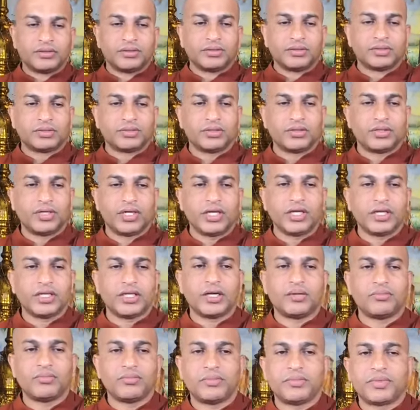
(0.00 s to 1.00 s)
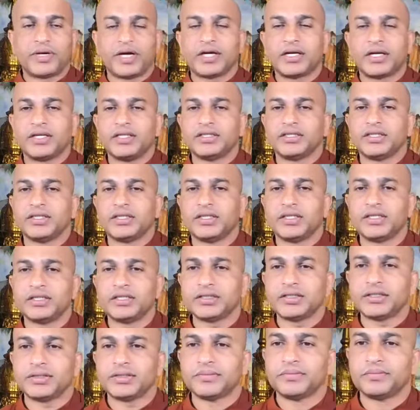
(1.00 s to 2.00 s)
So, dear Dhamma
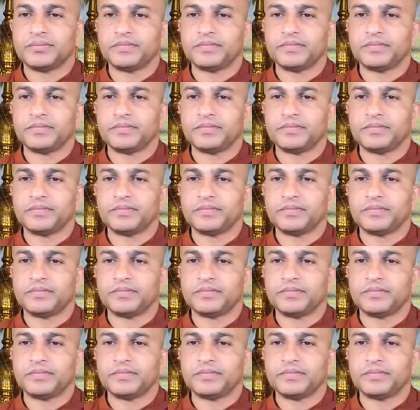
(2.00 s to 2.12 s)
practitioners,